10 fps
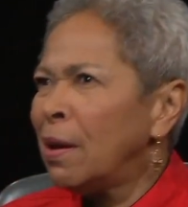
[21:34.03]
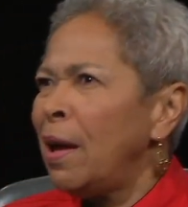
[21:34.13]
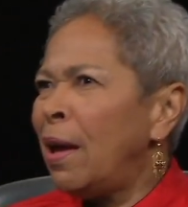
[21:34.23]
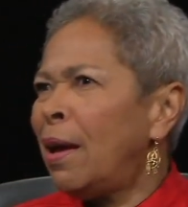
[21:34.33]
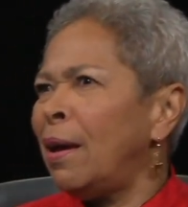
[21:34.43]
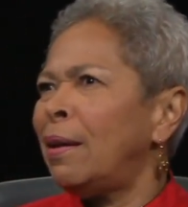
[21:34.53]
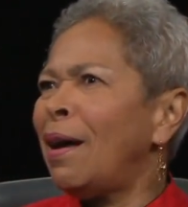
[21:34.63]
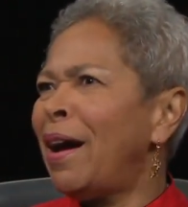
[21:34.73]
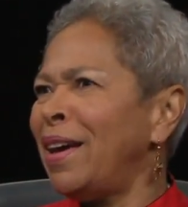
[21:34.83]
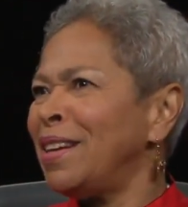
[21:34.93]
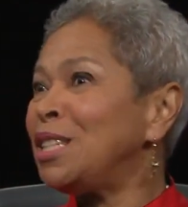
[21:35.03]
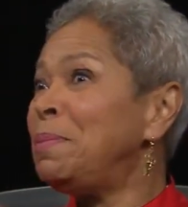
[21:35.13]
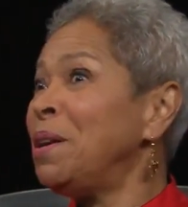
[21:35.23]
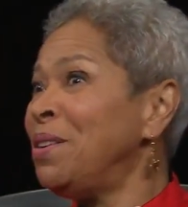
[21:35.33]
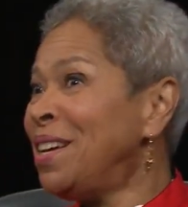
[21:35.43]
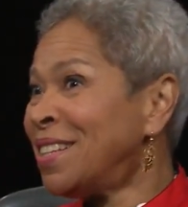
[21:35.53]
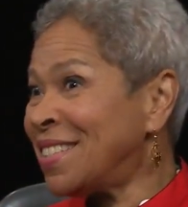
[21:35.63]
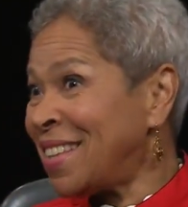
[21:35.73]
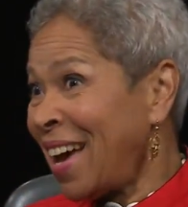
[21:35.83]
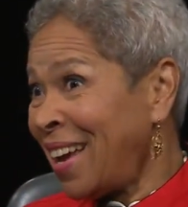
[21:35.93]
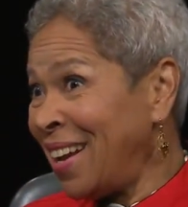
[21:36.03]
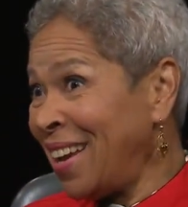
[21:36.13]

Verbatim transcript: Okay. And I had experienced that.